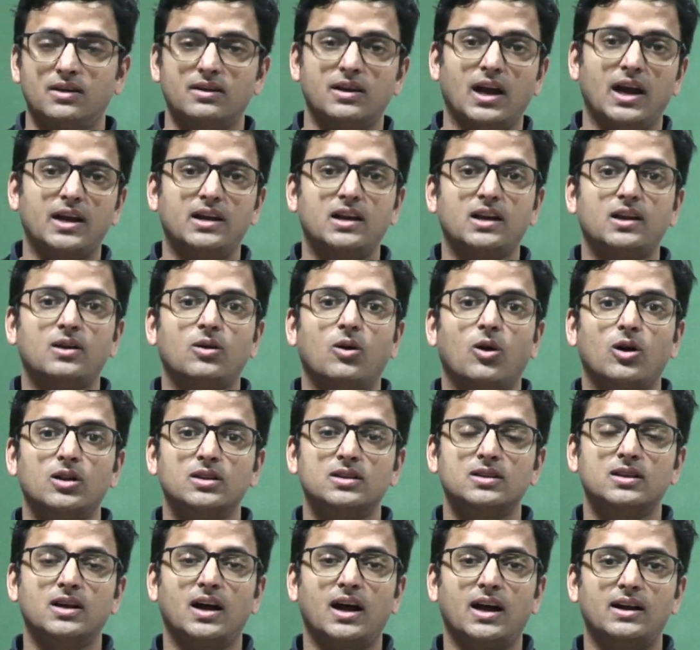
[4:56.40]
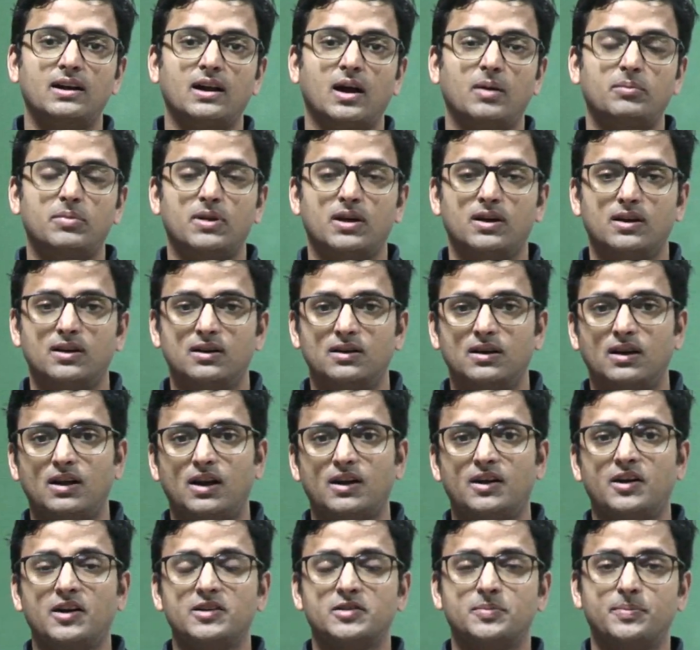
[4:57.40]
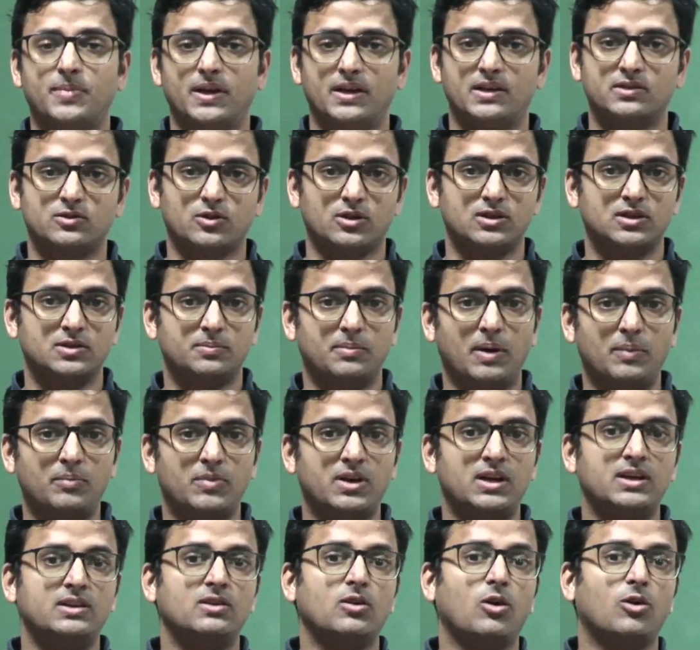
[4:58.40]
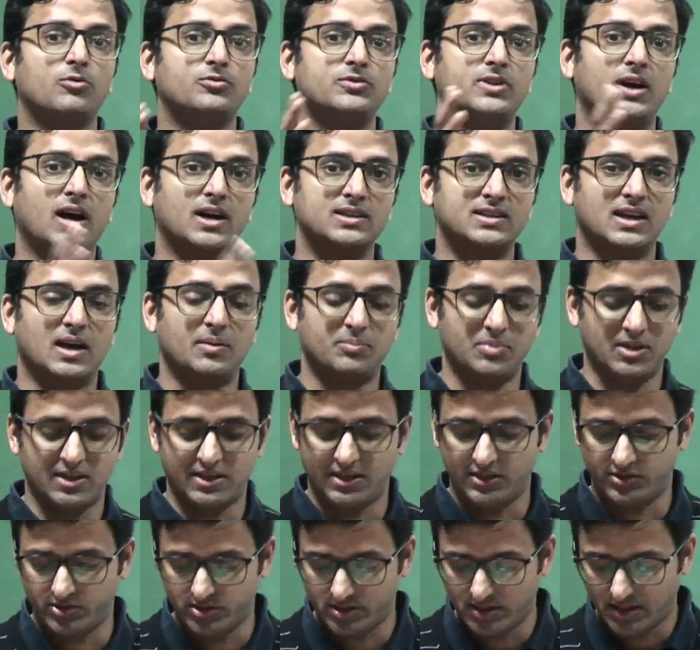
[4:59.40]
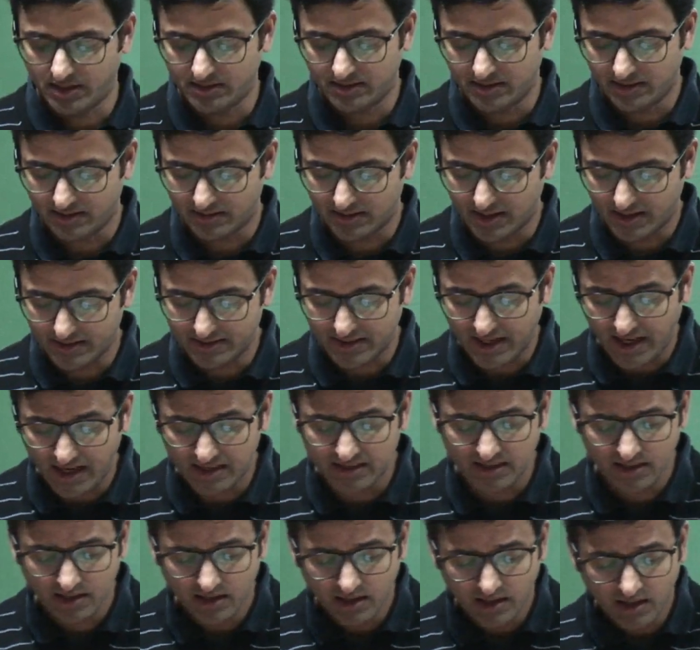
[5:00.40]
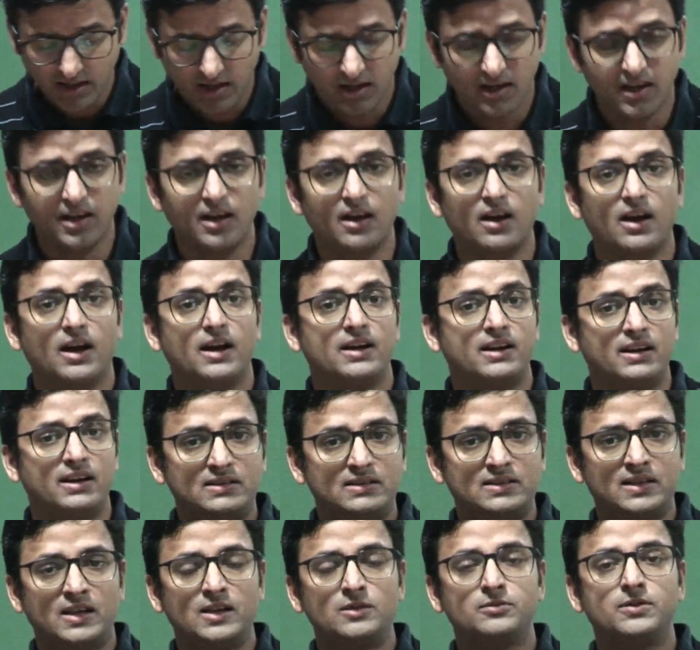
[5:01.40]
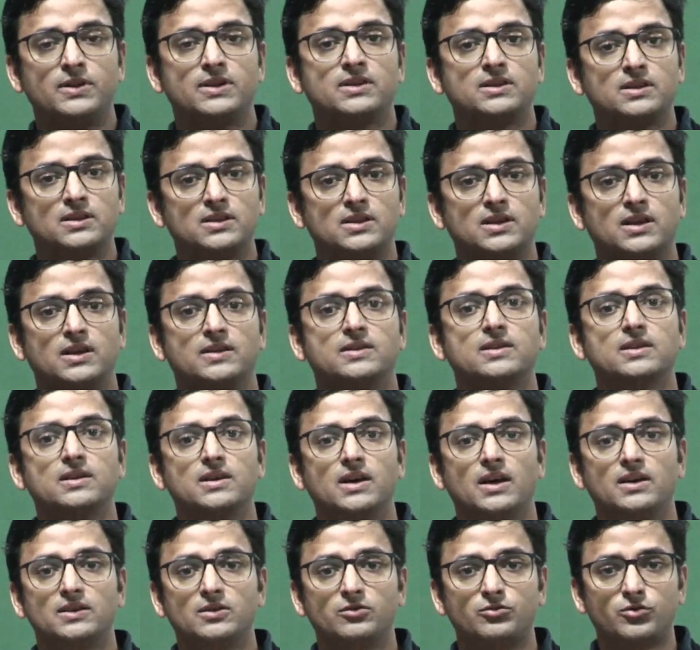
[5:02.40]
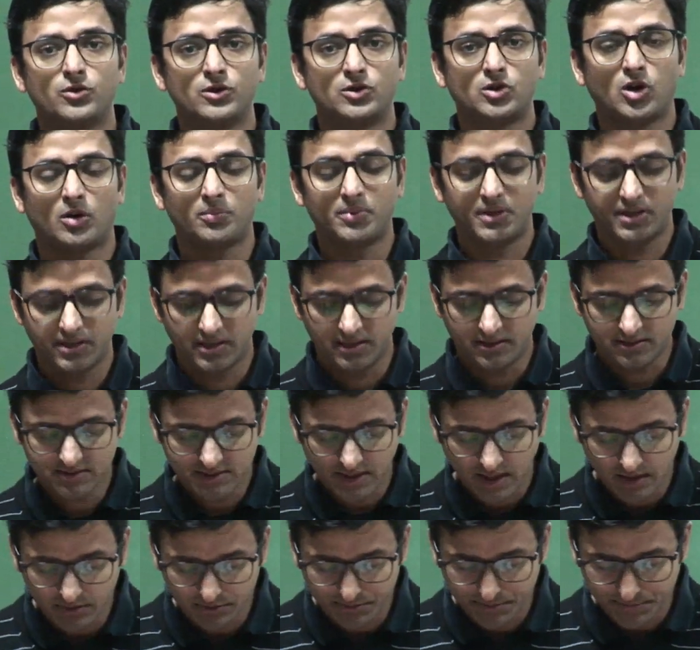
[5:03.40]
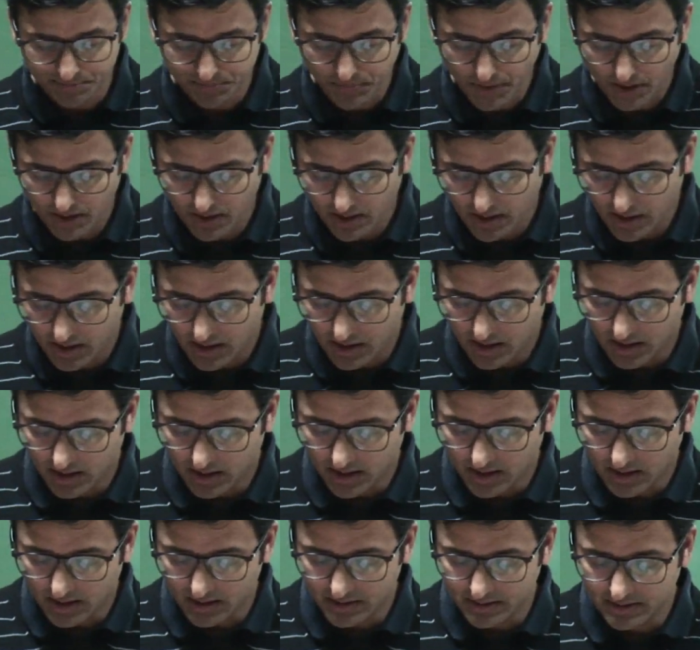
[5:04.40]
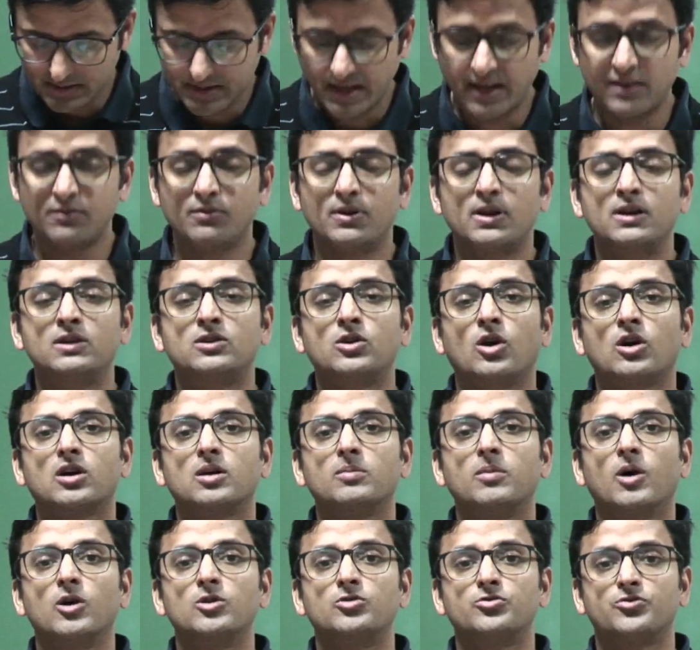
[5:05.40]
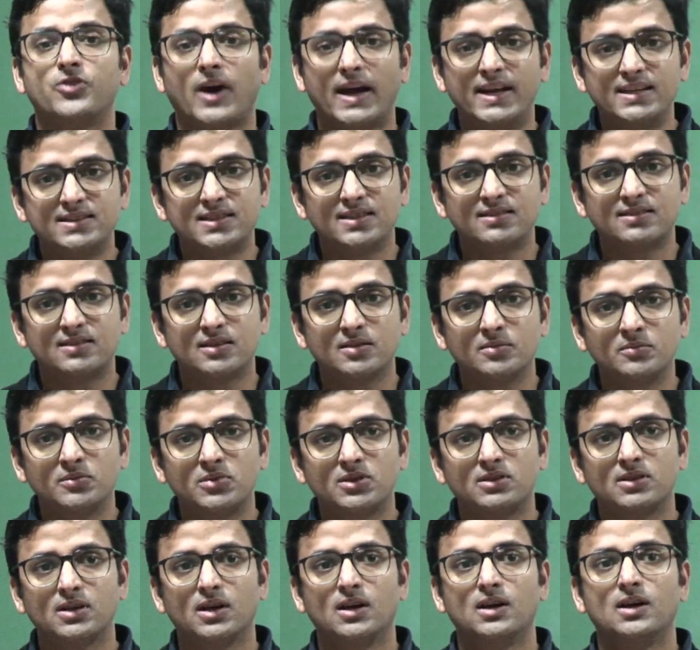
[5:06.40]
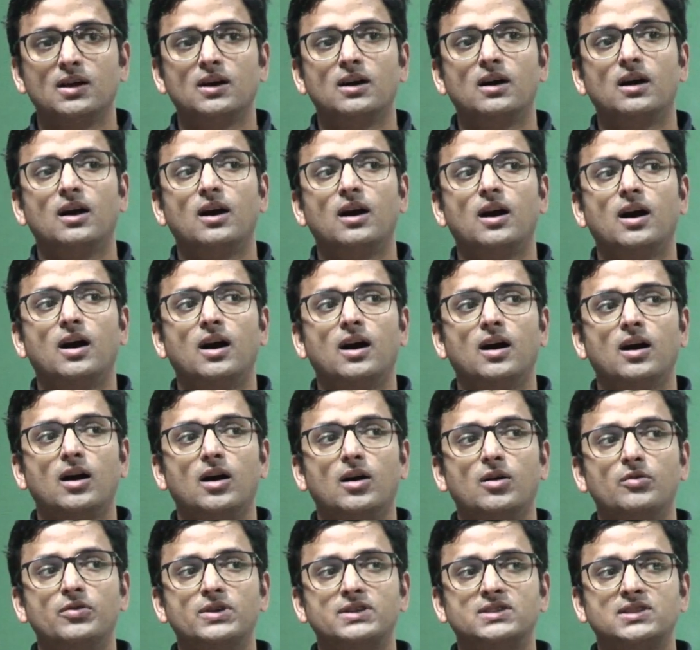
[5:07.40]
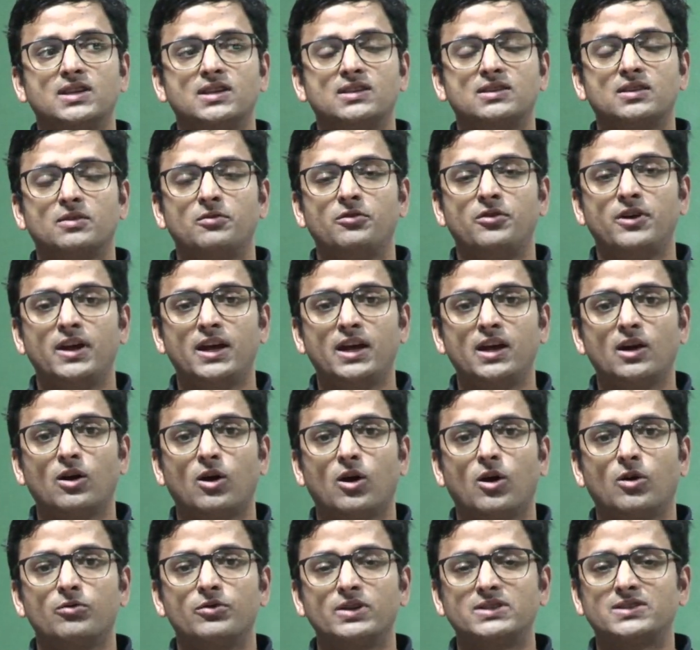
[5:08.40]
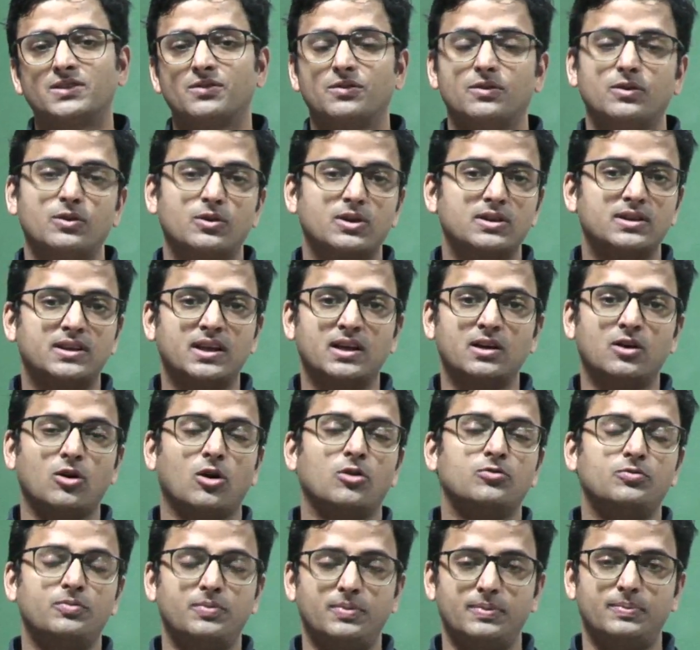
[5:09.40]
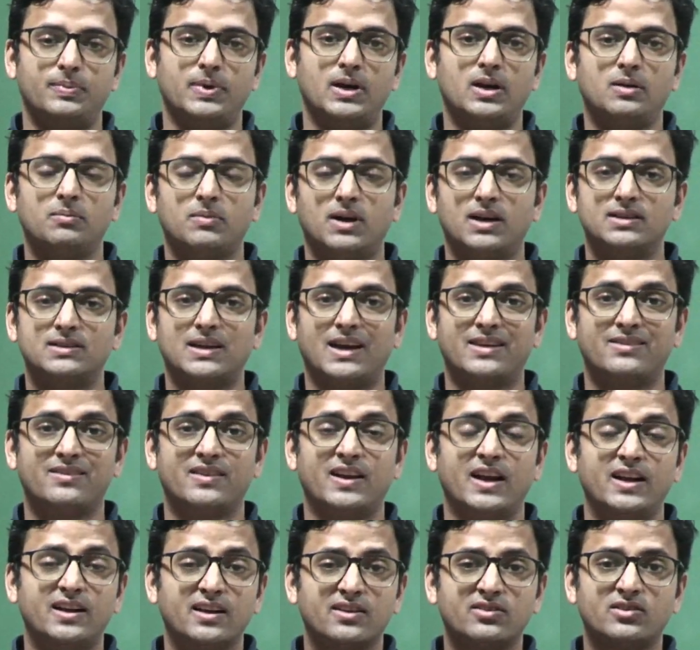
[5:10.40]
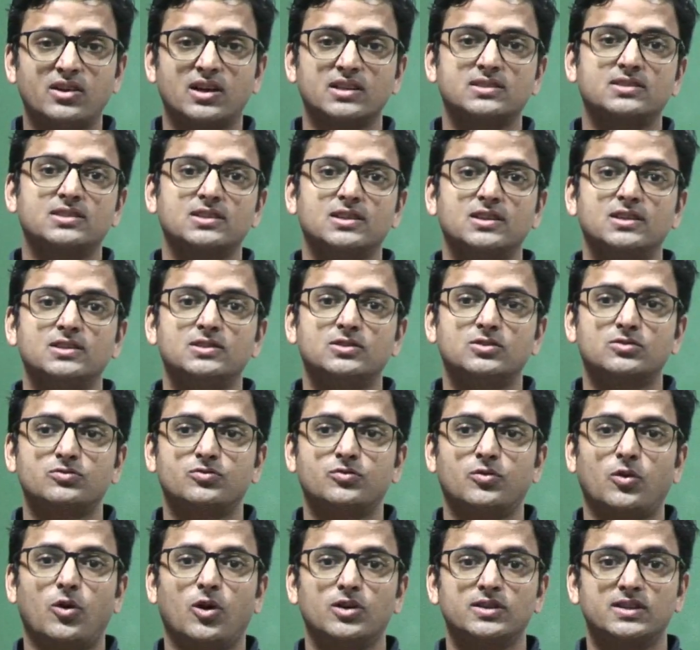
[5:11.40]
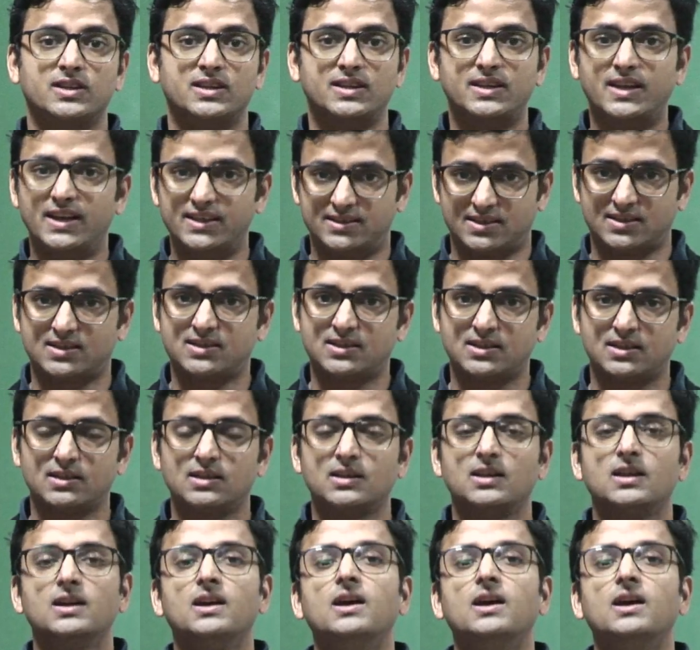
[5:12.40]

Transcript: writing on the ad, uh, address space or the memory of the other application and things like that. Uh, itself is a, is a, is a full topic in itself. Uh, then we will talk about file systems, uh, which is a way which you can think of pretty much as data structures on the disk.